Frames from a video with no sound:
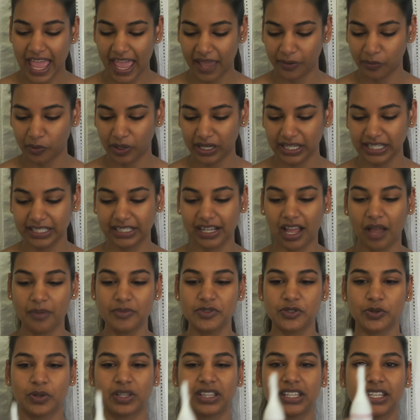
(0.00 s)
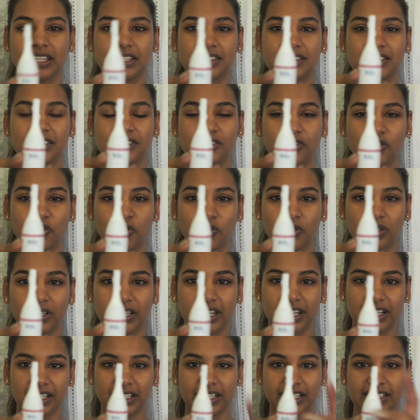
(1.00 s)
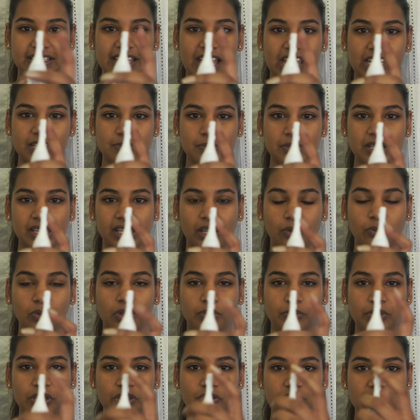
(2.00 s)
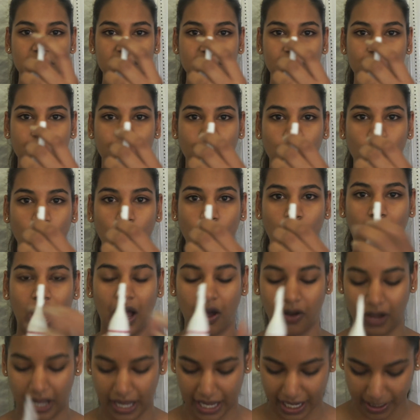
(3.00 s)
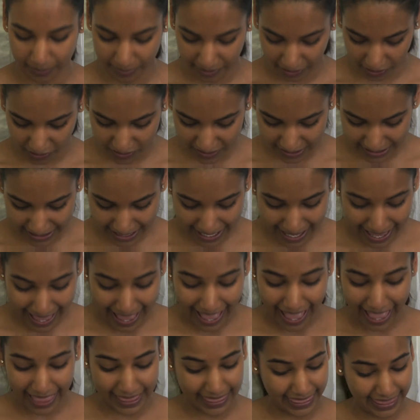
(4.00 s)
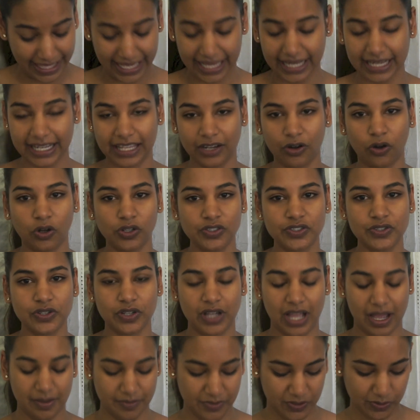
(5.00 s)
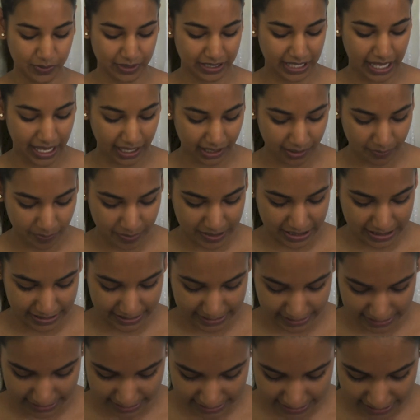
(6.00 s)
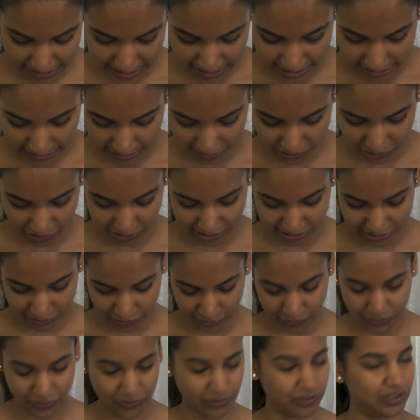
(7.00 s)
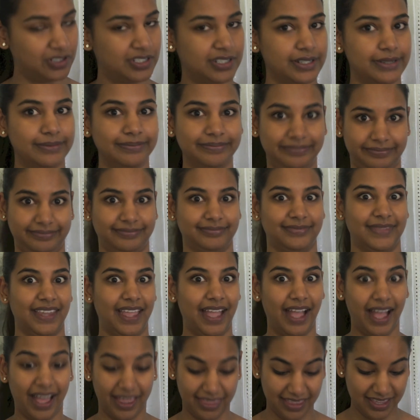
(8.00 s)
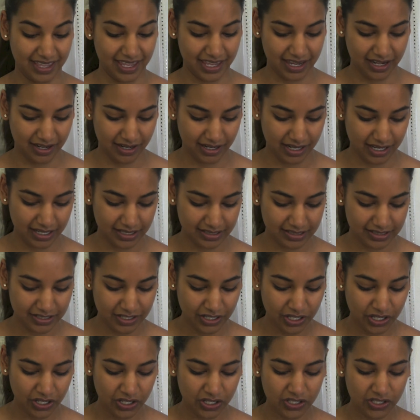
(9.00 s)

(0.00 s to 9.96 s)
And what it comes with is this cute little attachment that we'll be using for our eyebrows. And then it also comes with other pieces that you can use to trim other areas.